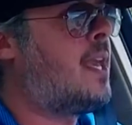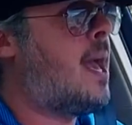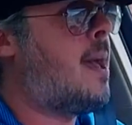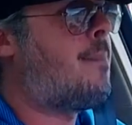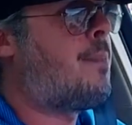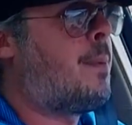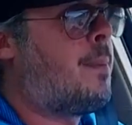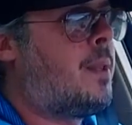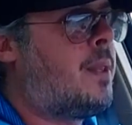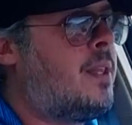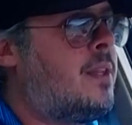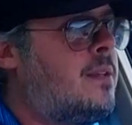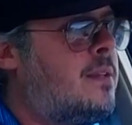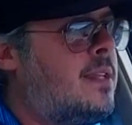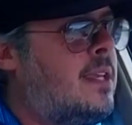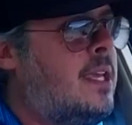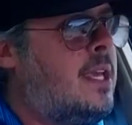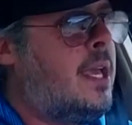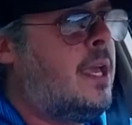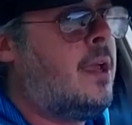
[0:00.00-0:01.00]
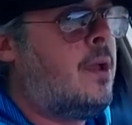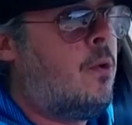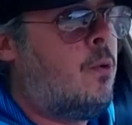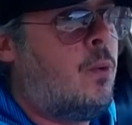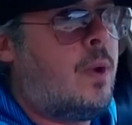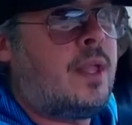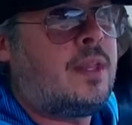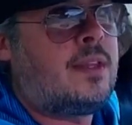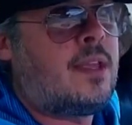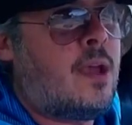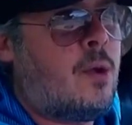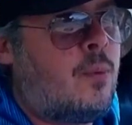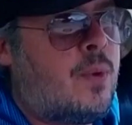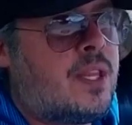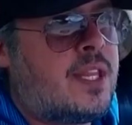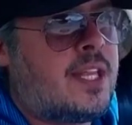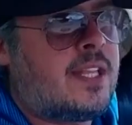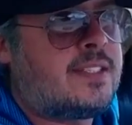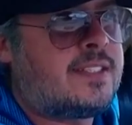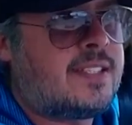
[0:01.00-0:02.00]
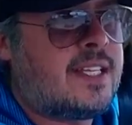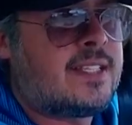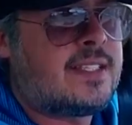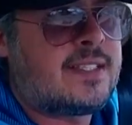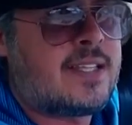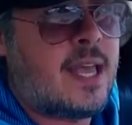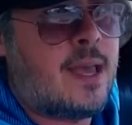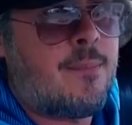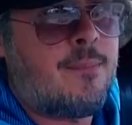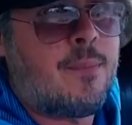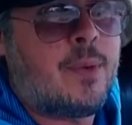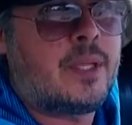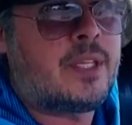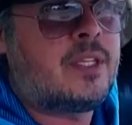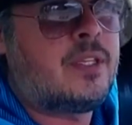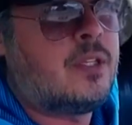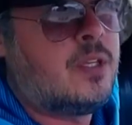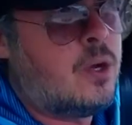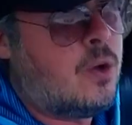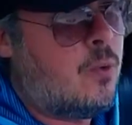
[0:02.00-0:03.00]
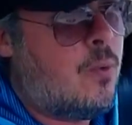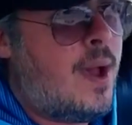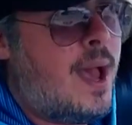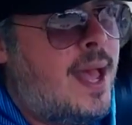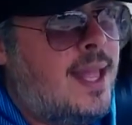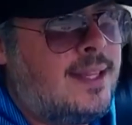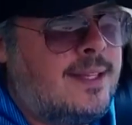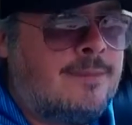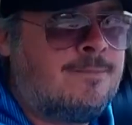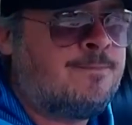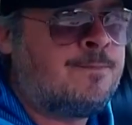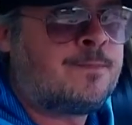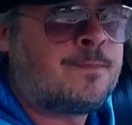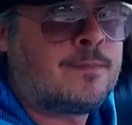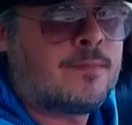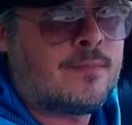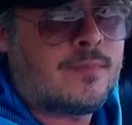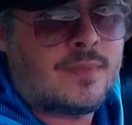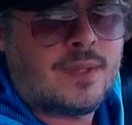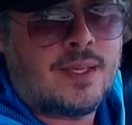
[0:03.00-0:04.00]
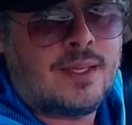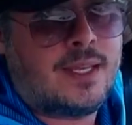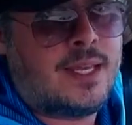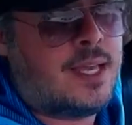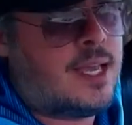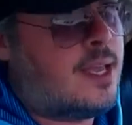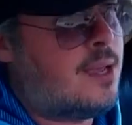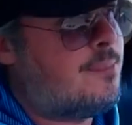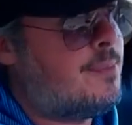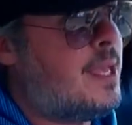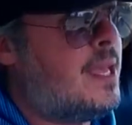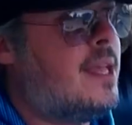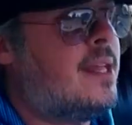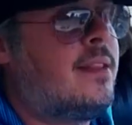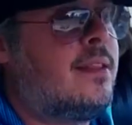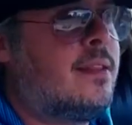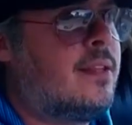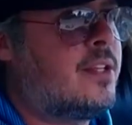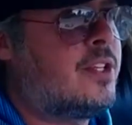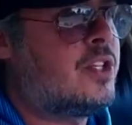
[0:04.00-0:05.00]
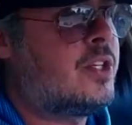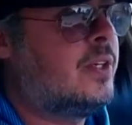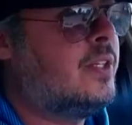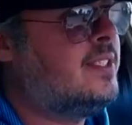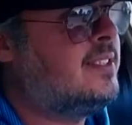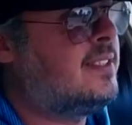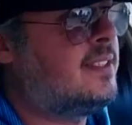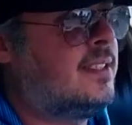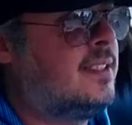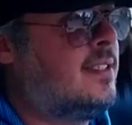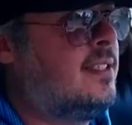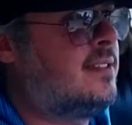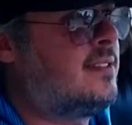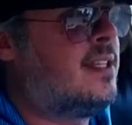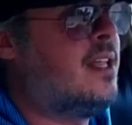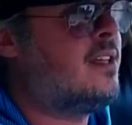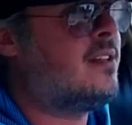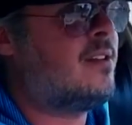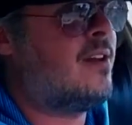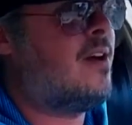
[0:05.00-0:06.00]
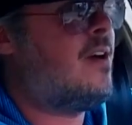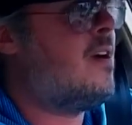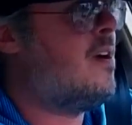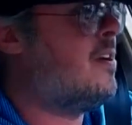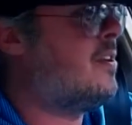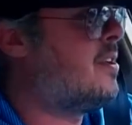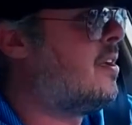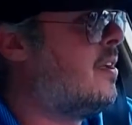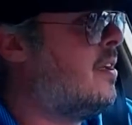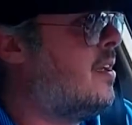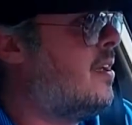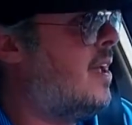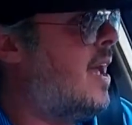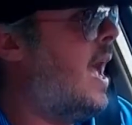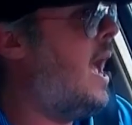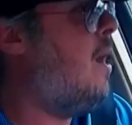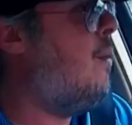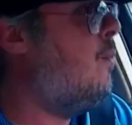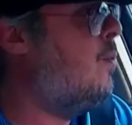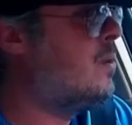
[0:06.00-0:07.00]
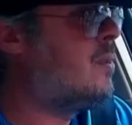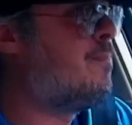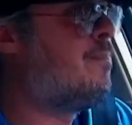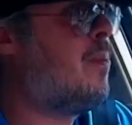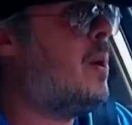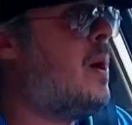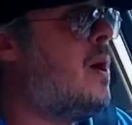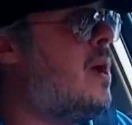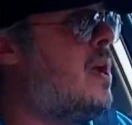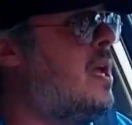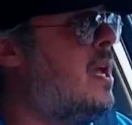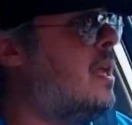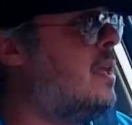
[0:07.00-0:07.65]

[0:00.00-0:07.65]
capability with its system. But you know what? Man, the choice is not hard. I would buy